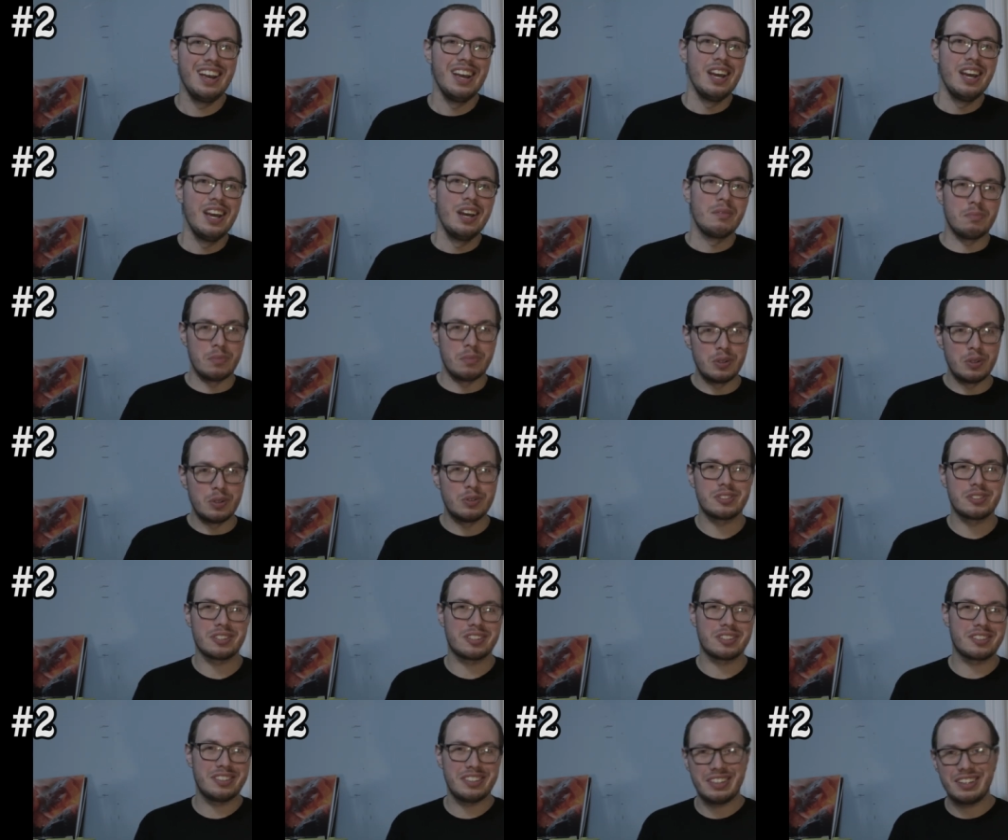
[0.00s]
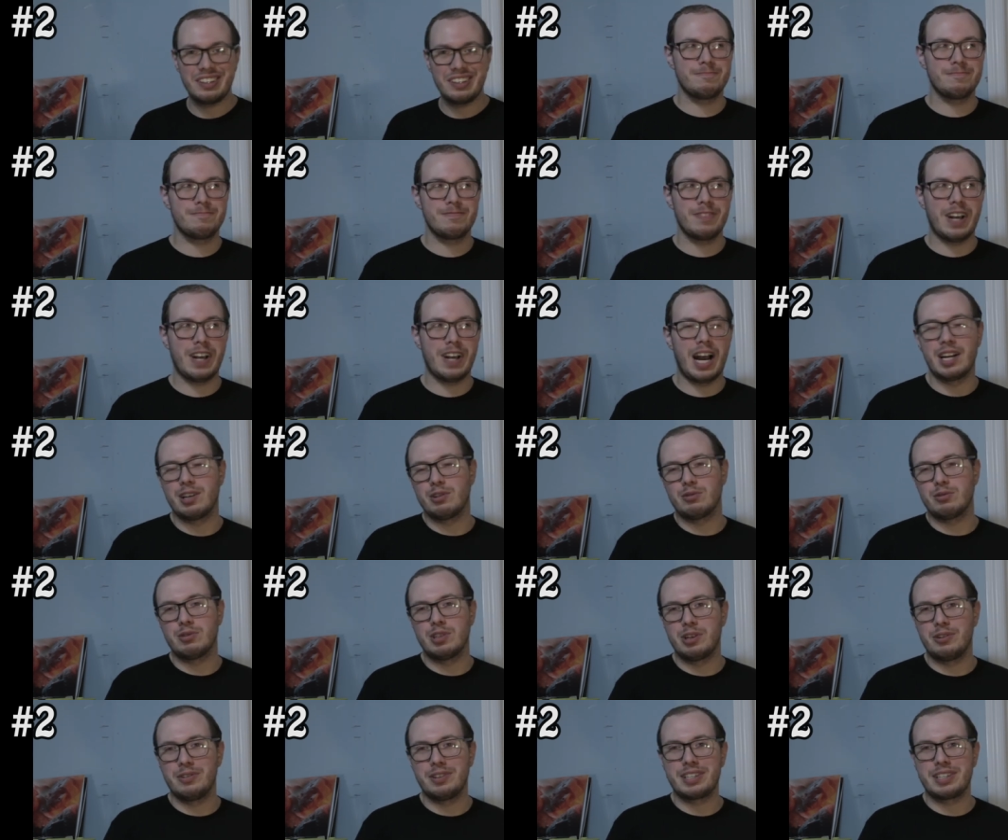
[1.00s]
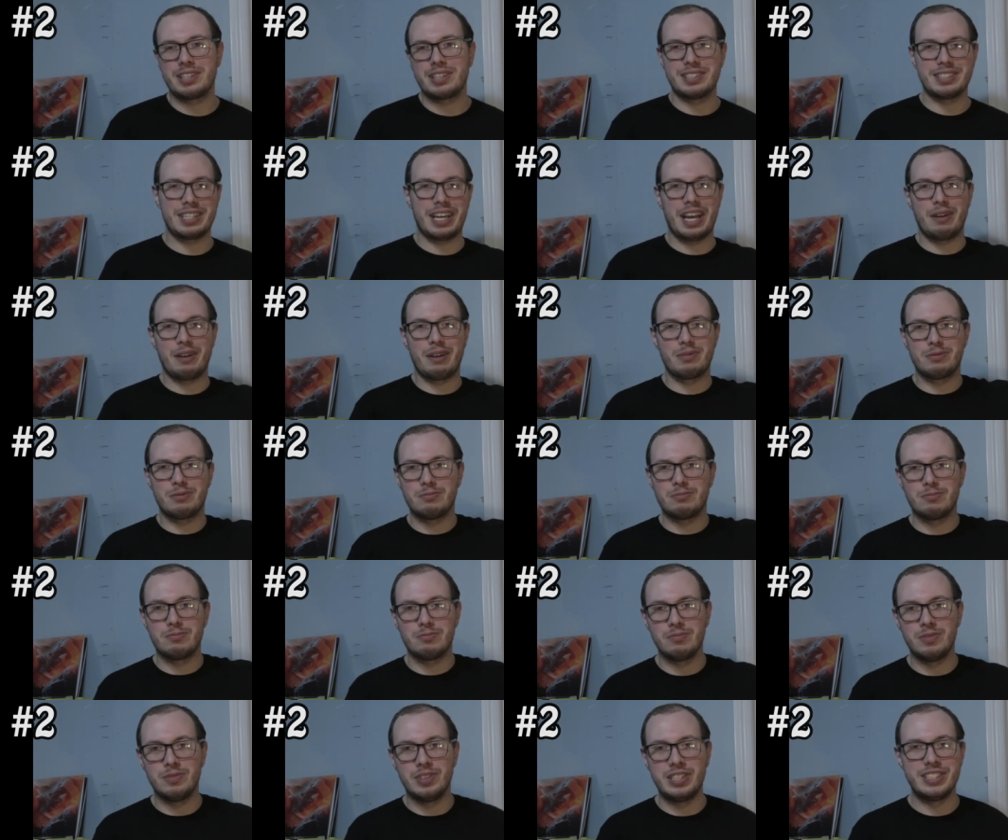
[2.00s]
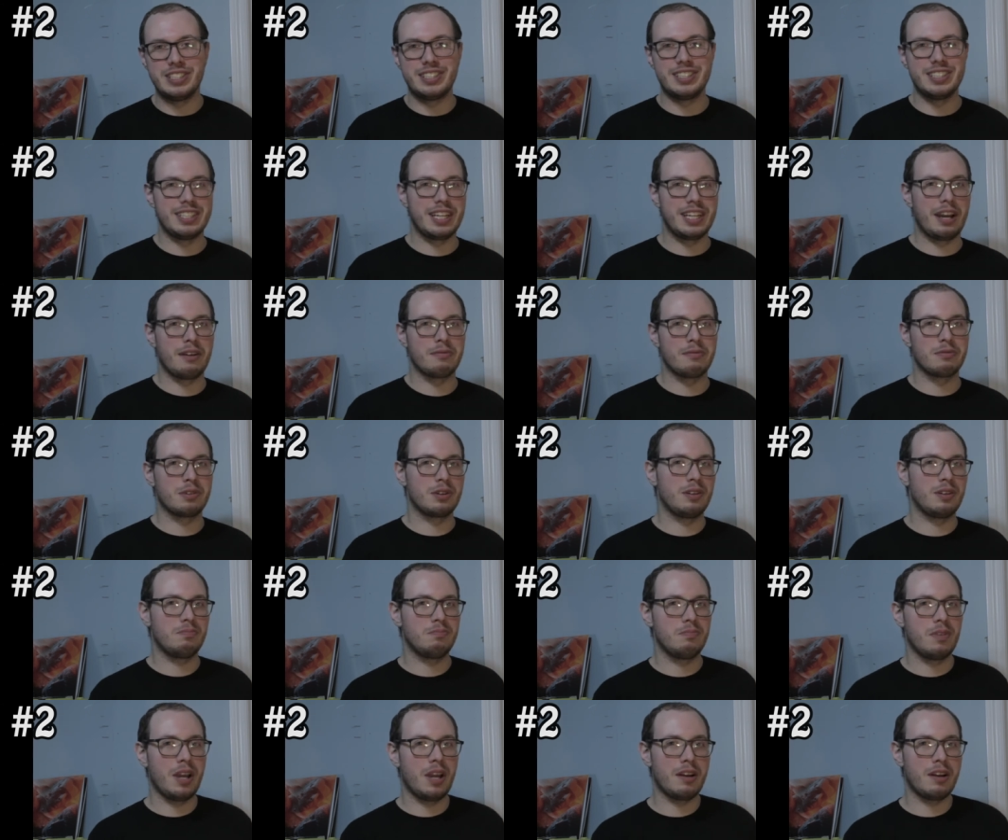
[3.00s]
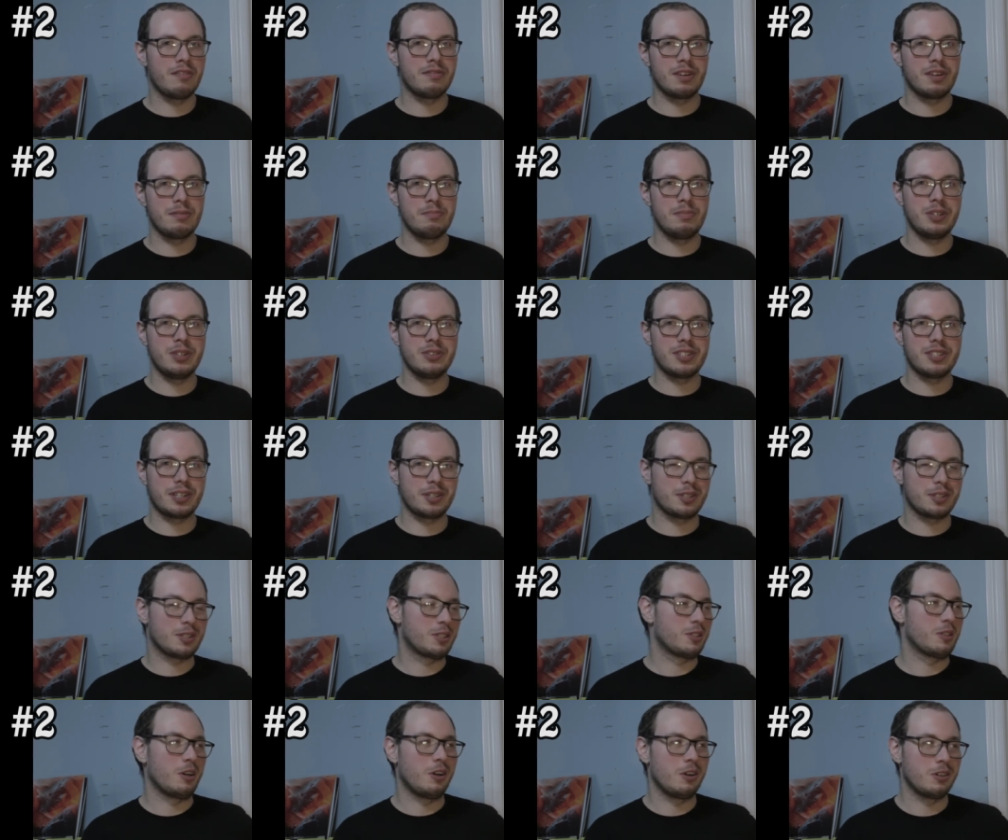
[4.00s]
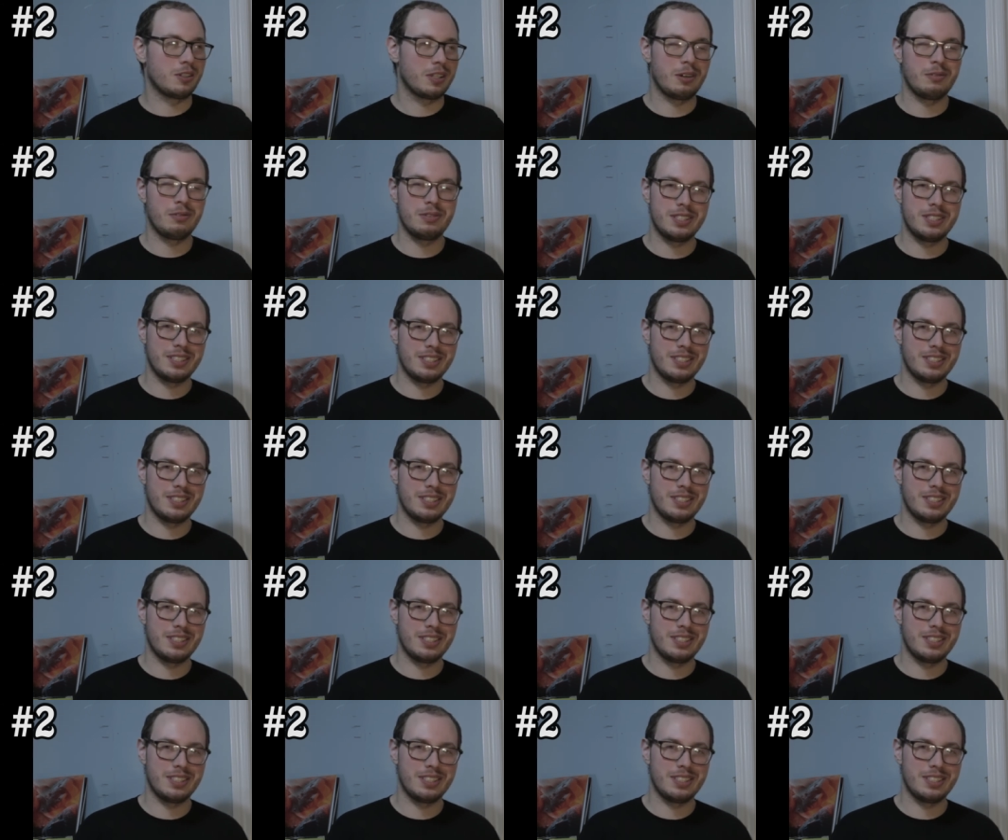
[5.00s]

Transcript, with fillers: musically i don't know because i haven't listened to every every music and song that was in the